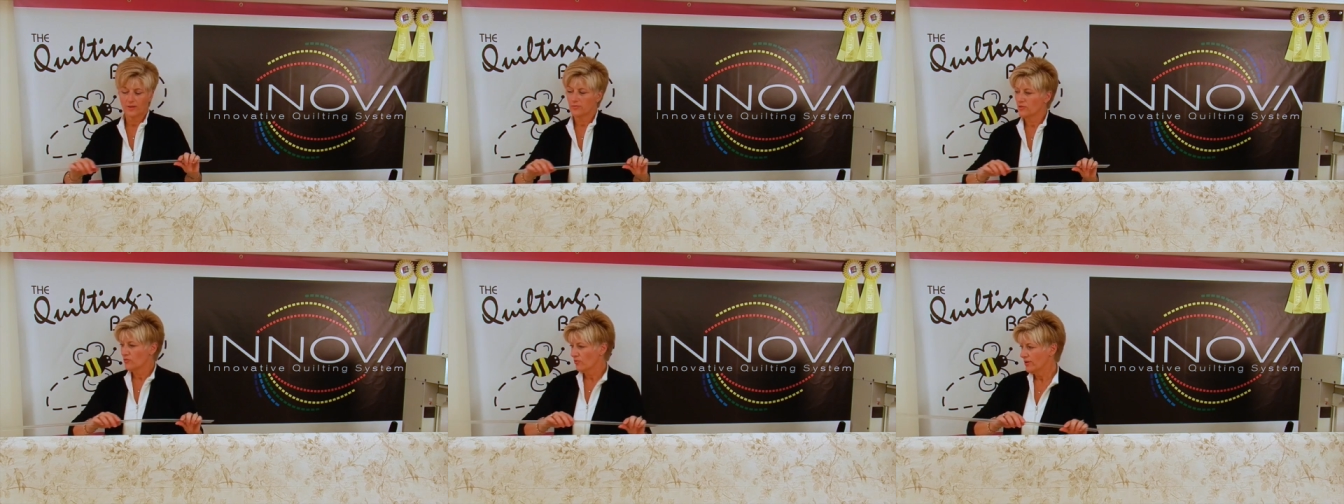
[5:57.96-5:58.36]

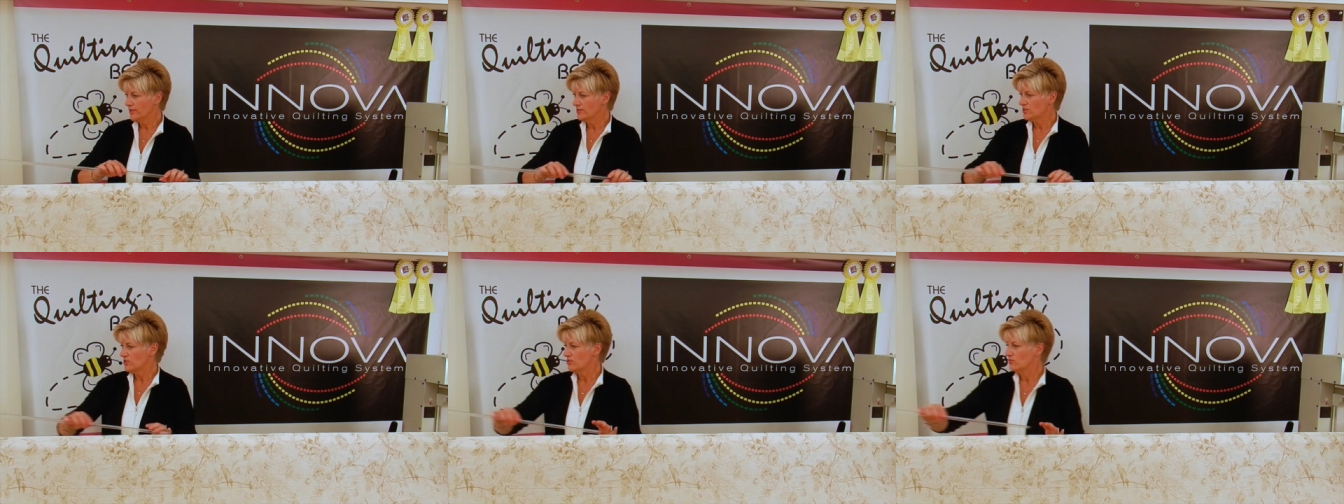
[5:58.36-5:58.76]
I'm
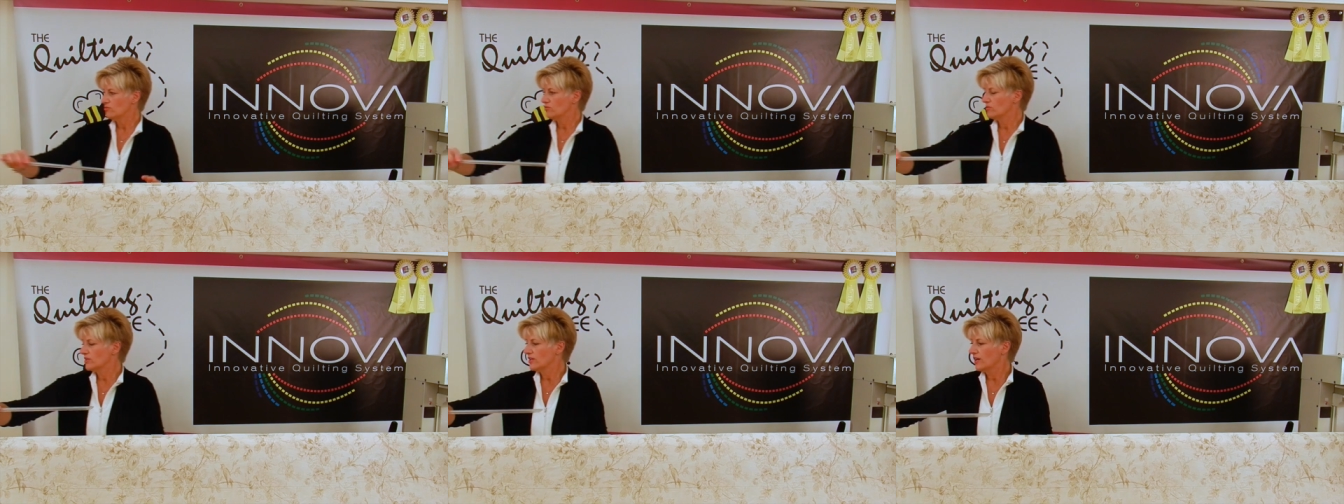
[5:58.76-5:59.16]
going
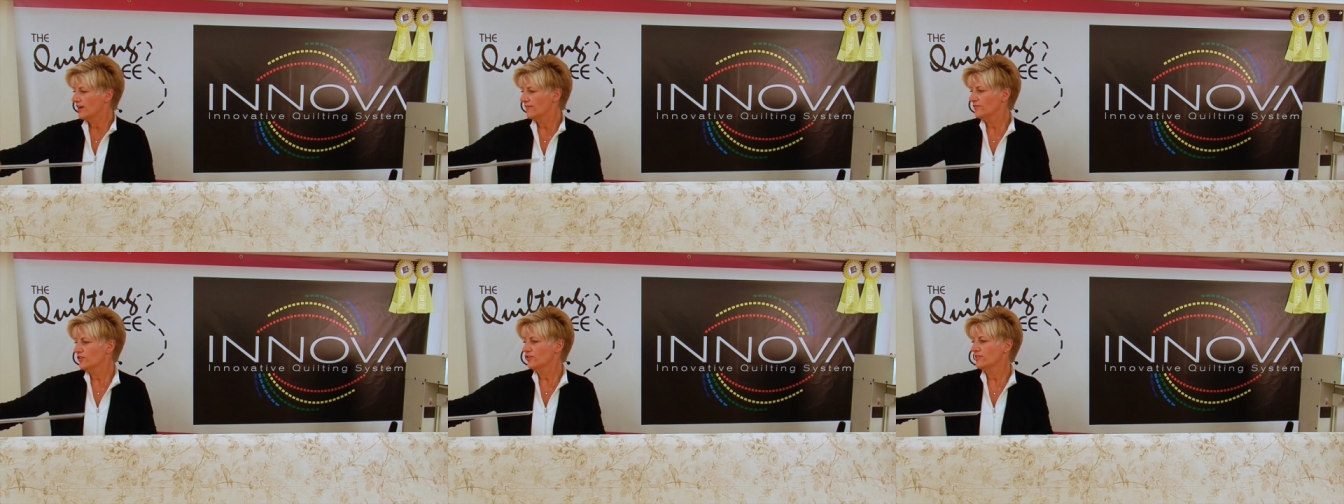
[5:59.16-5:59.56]
to
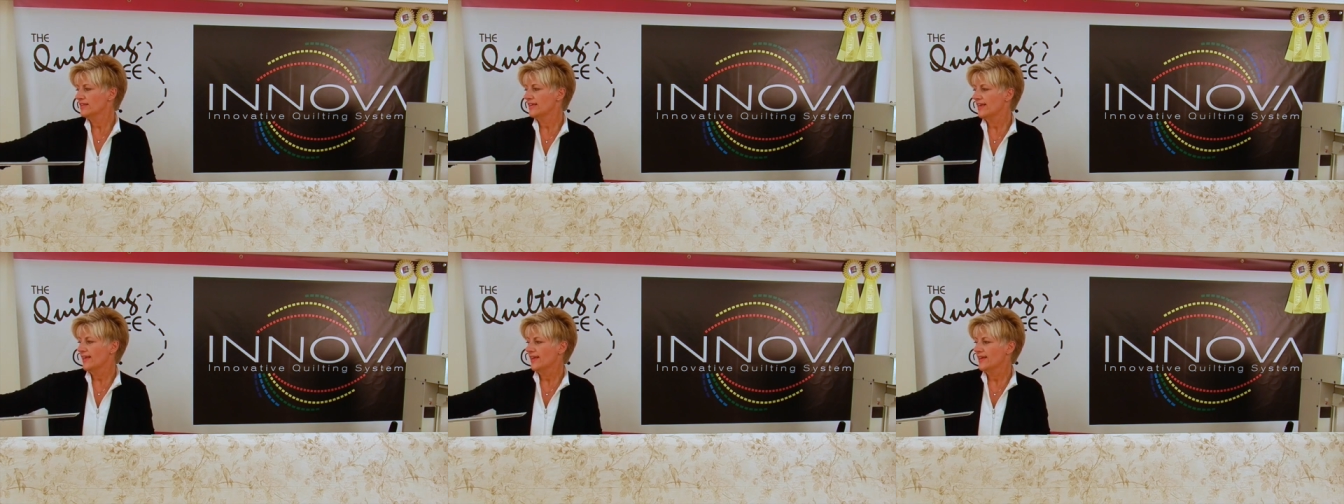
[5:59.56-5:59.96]
cover
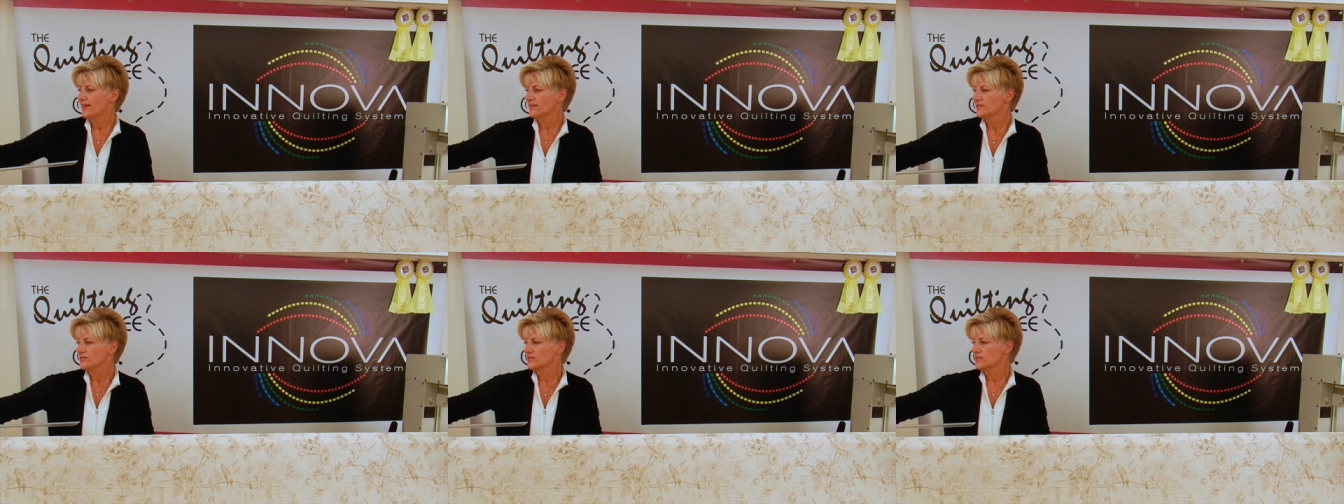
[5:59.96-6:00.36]
the
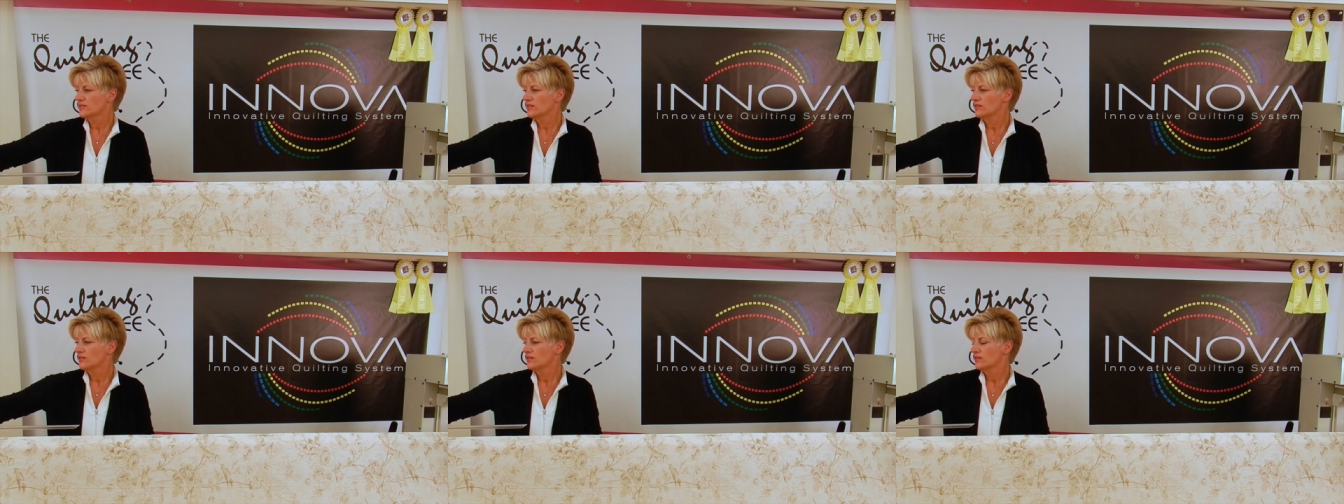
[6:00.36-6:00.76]
end
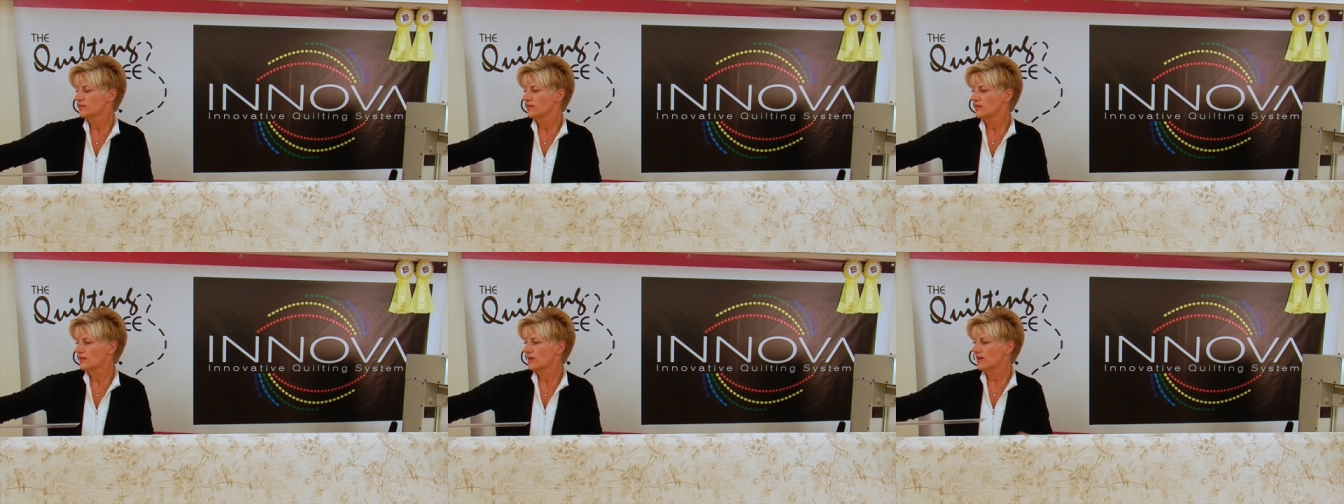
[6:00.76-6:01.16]

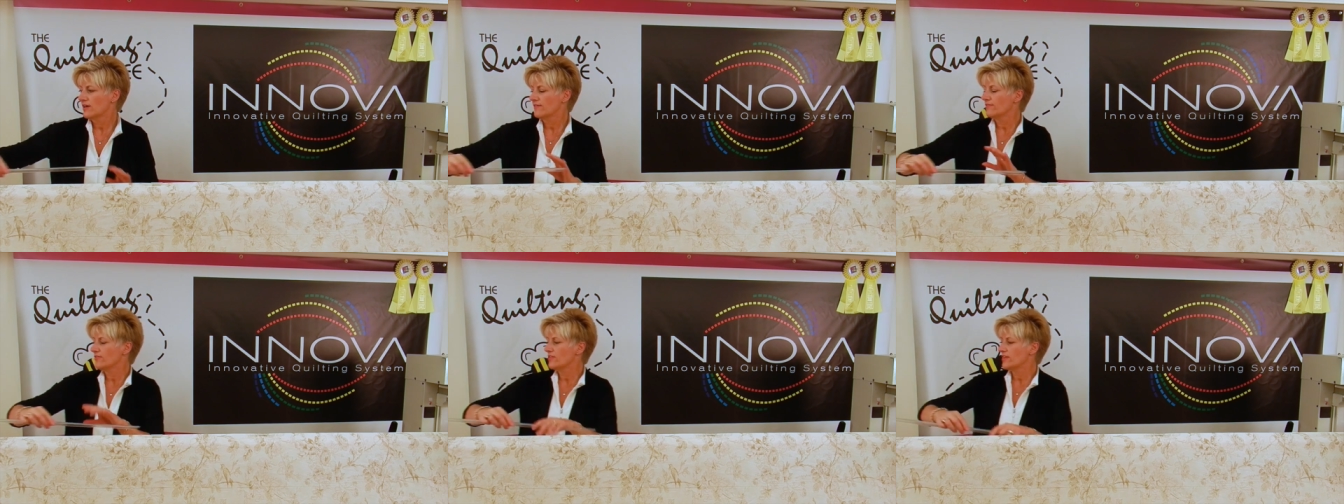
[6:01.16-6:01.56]

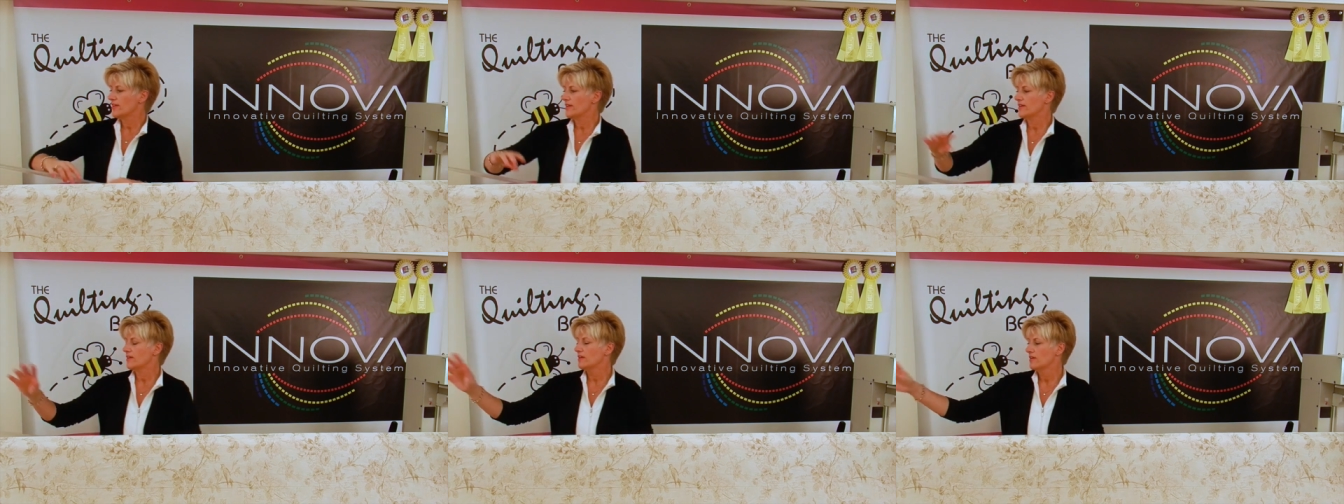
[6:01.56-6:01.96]
of
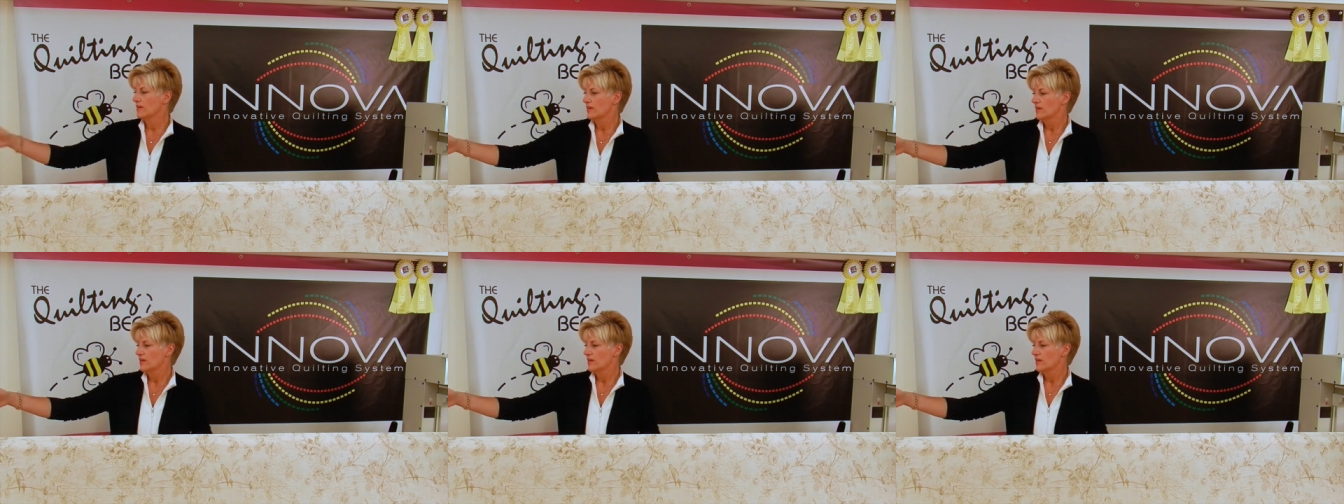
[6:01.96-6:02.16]
the